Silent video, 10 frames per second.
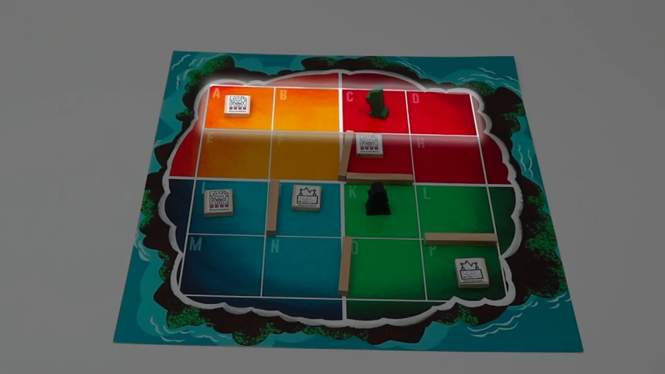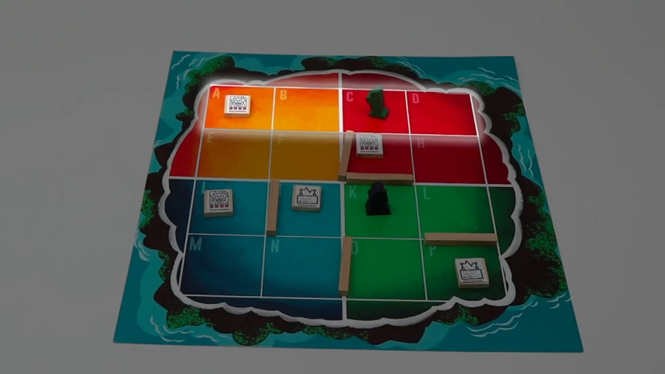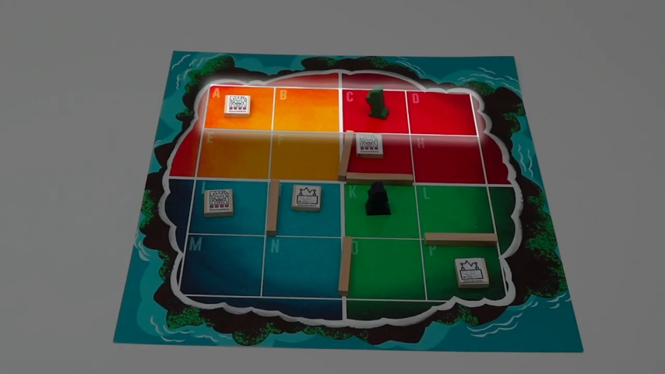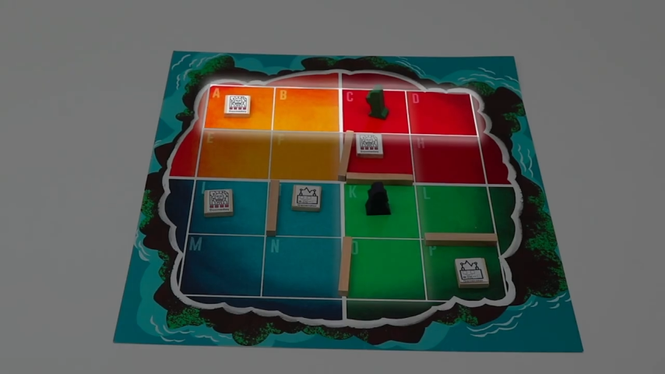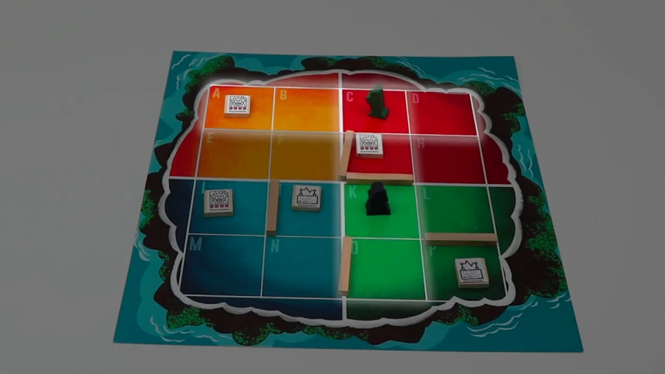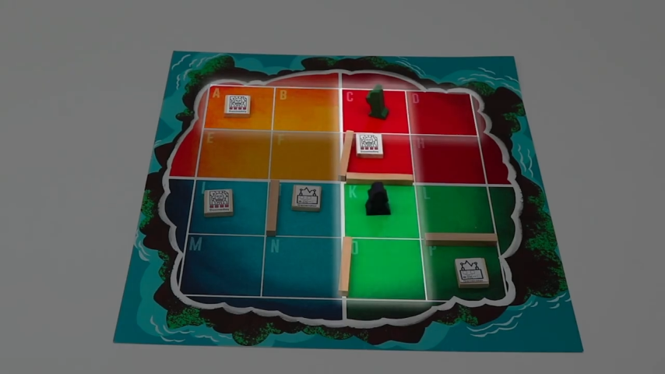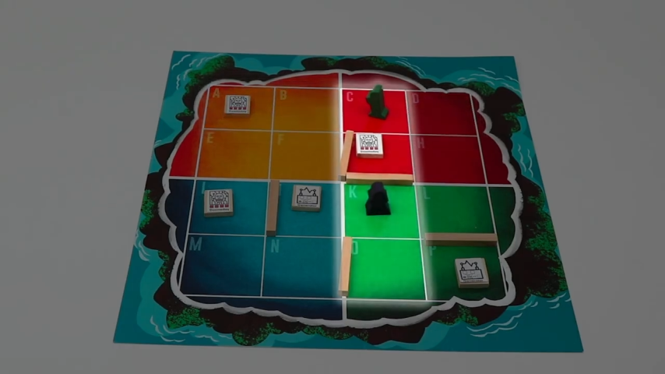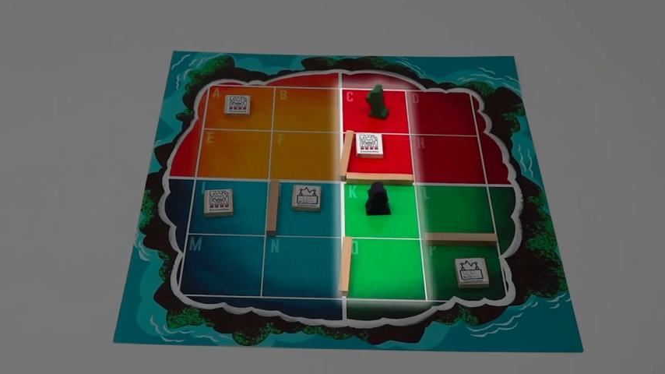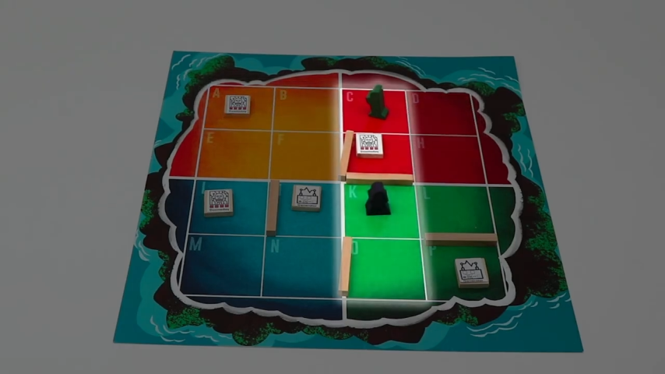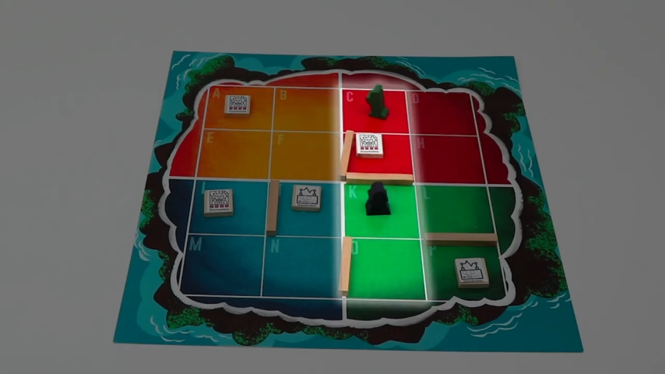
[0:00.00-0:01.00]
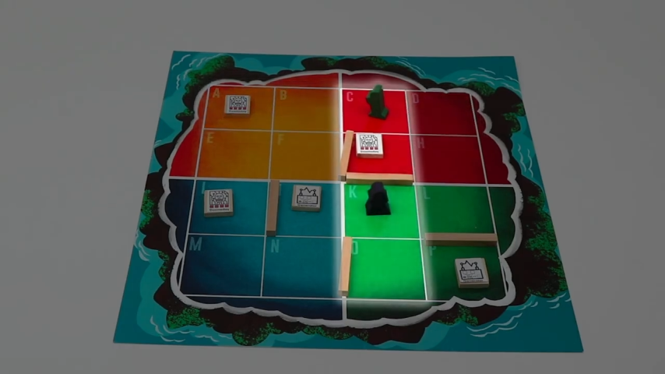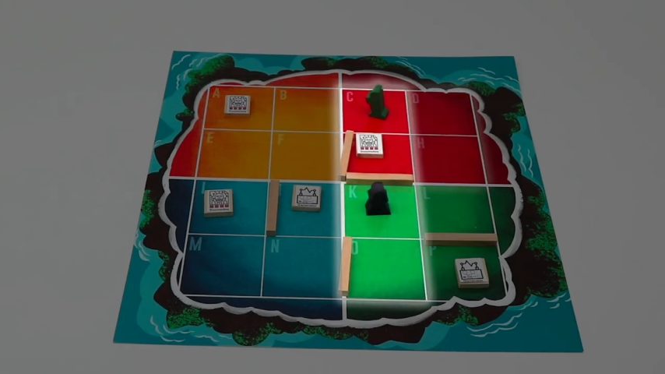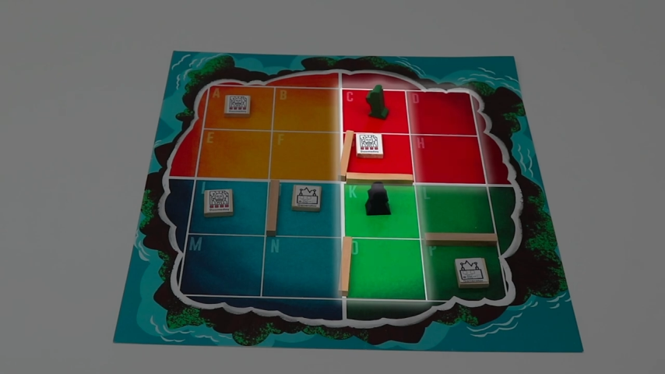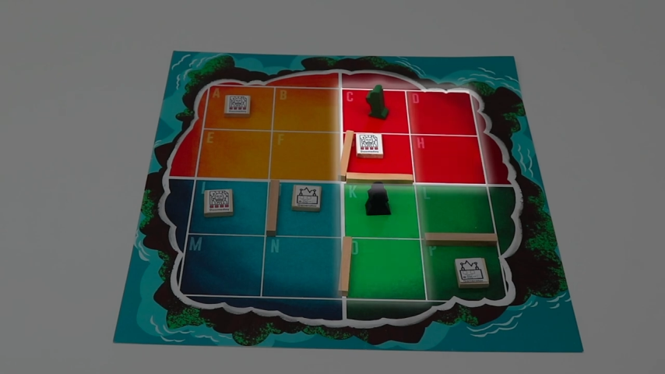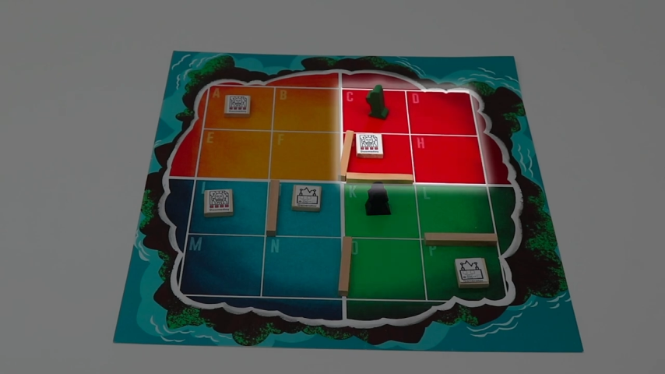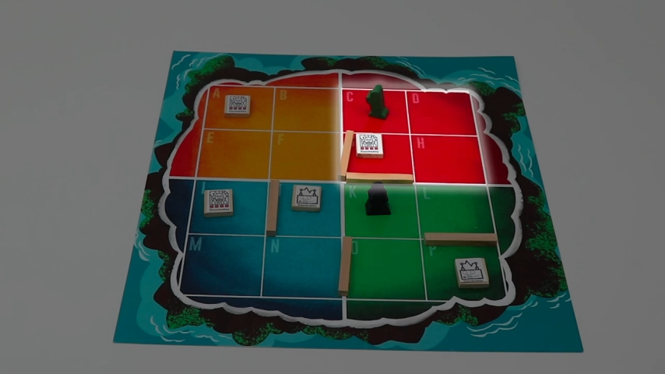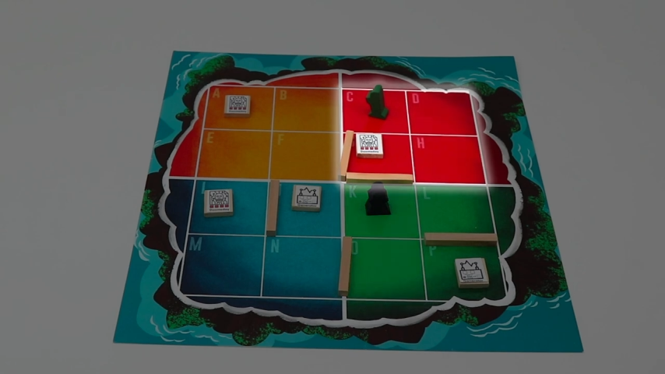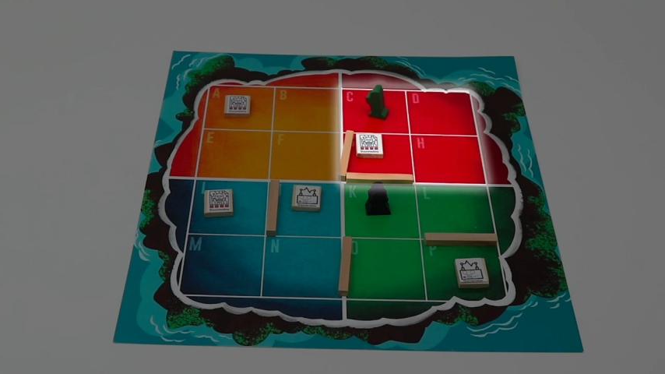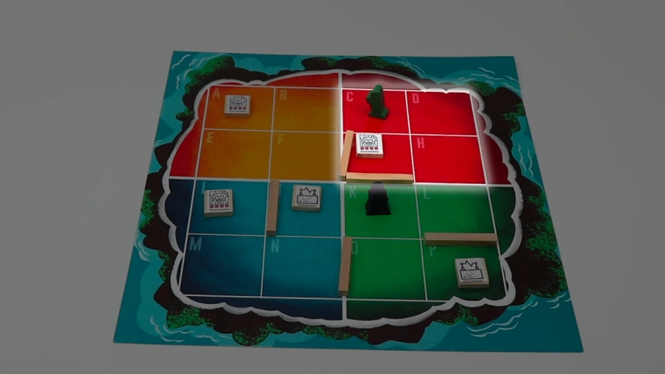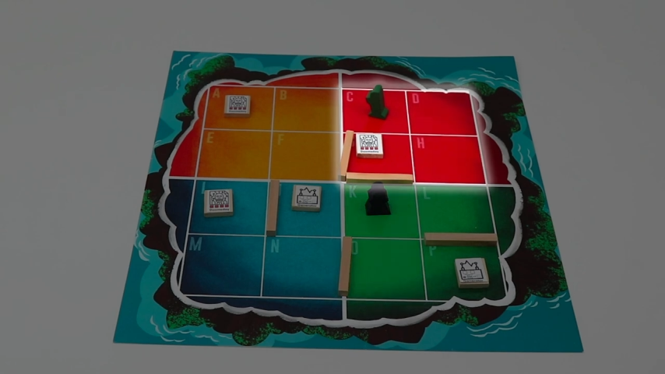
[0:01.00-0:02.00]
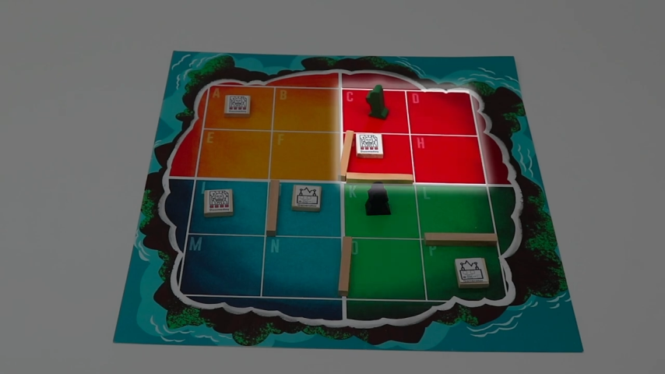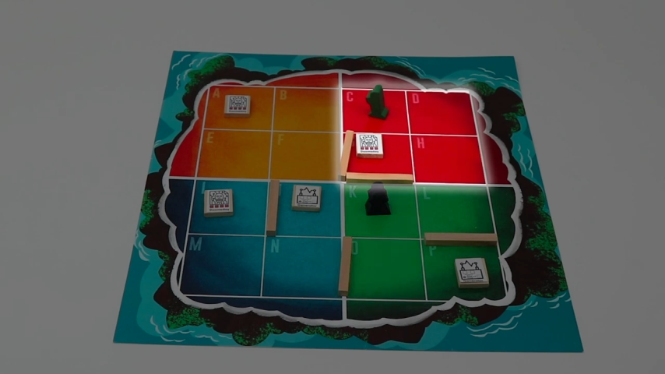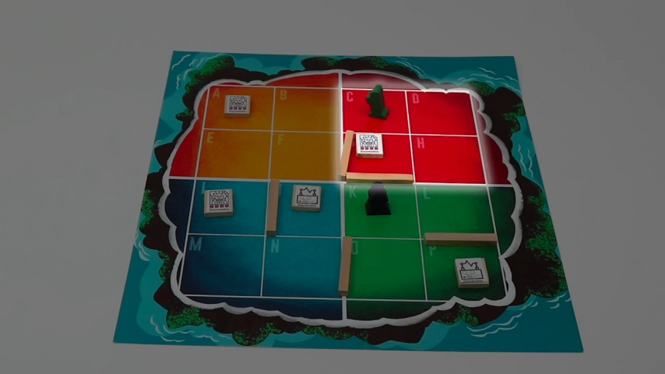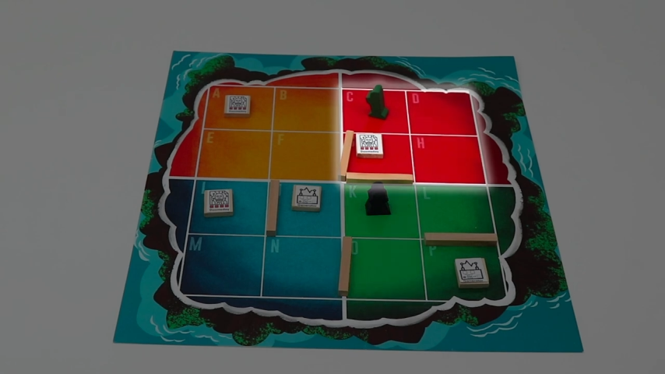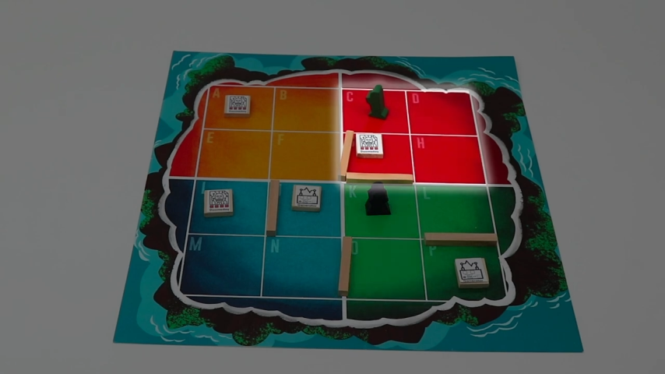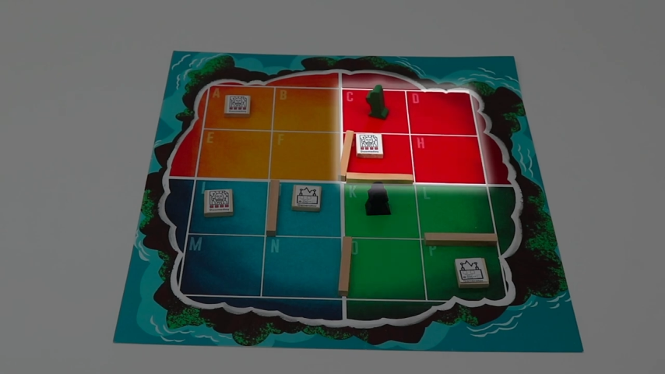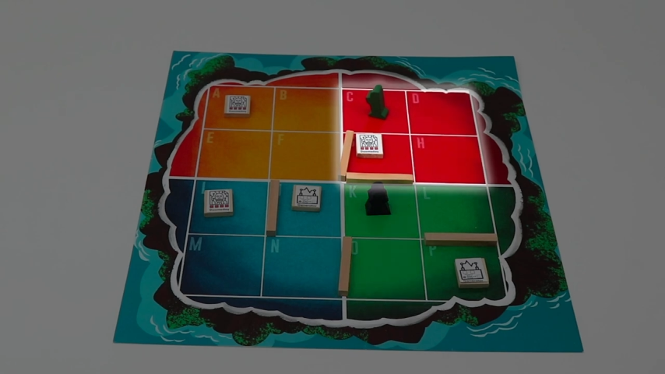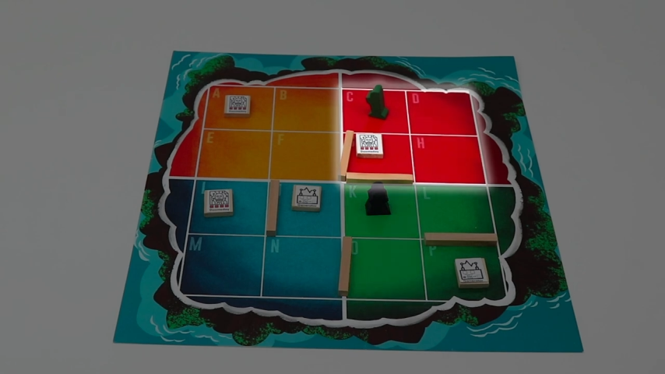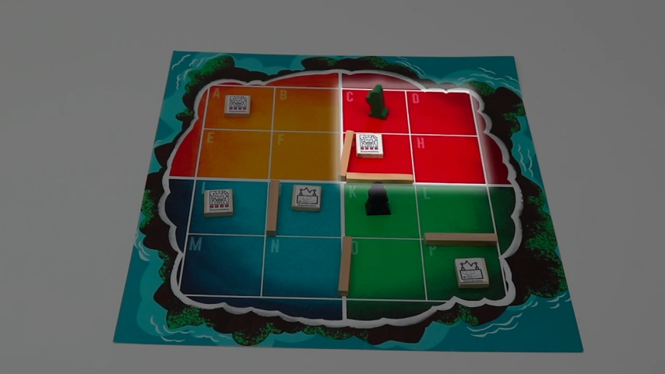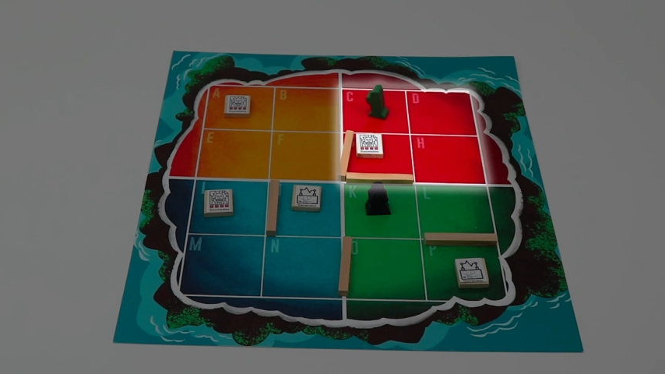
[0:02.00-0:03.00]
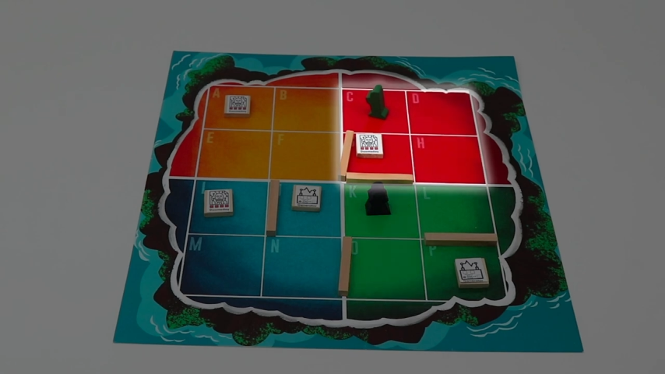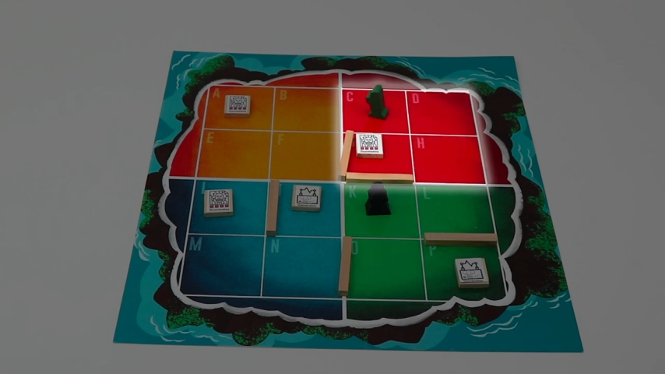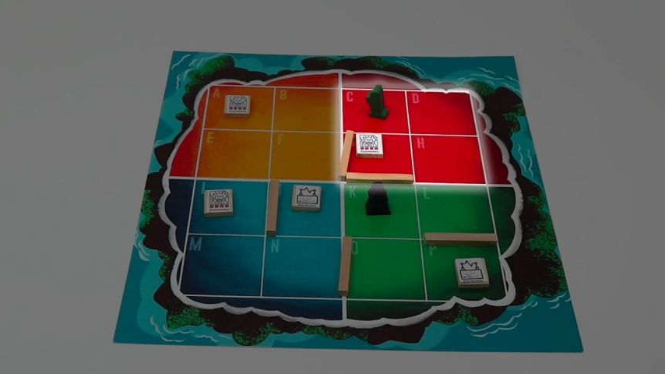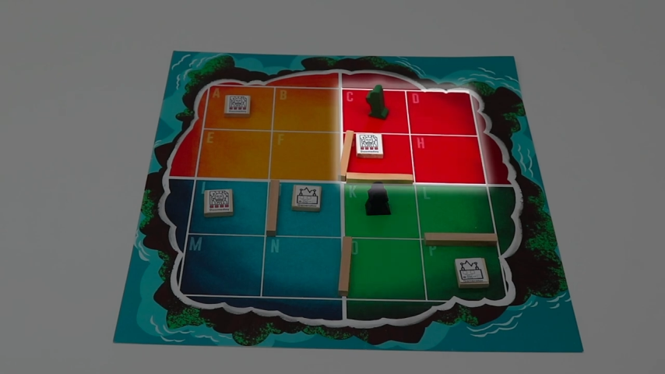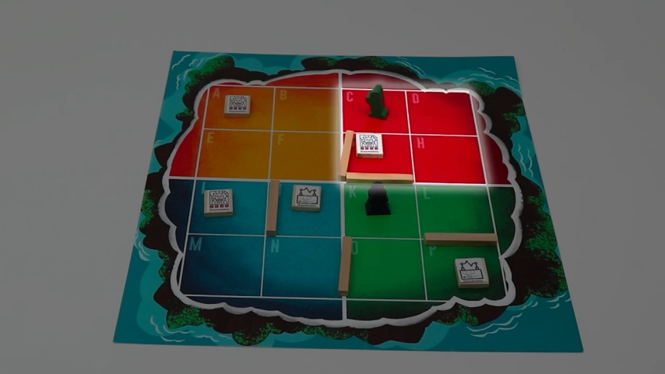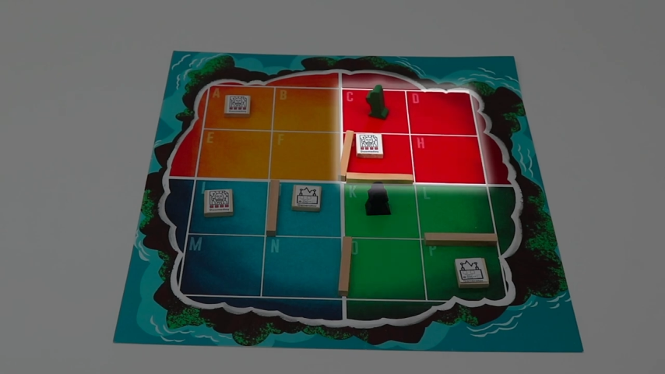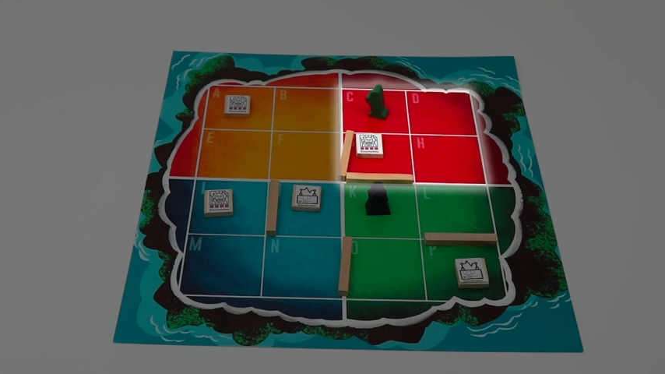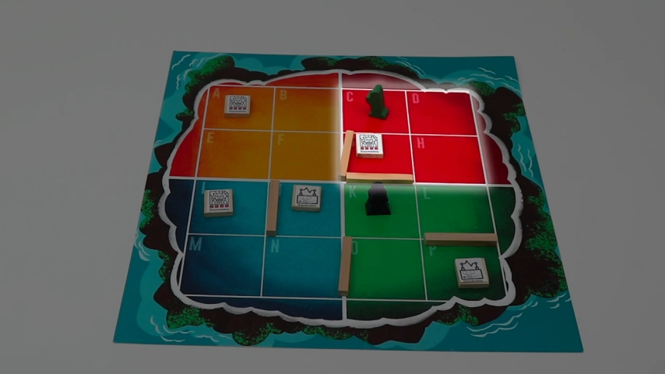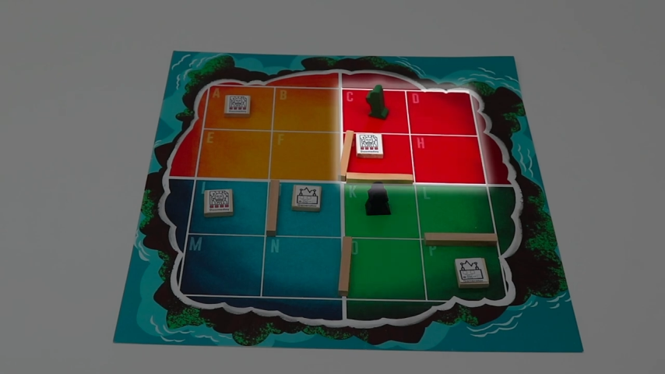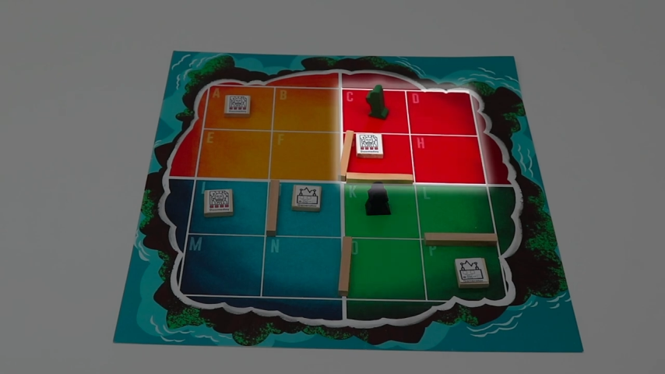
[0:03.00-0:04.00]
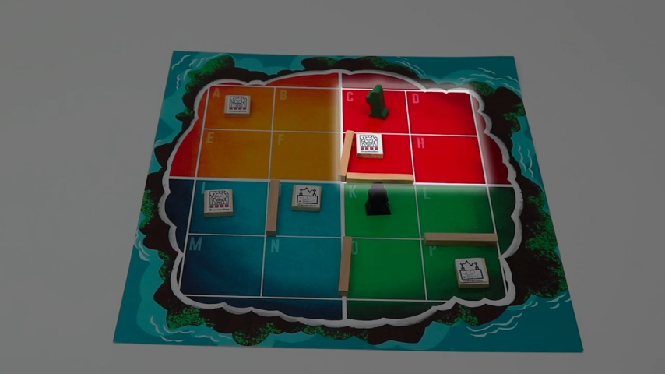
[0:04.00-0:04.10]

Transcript: [unreadable: no face in view]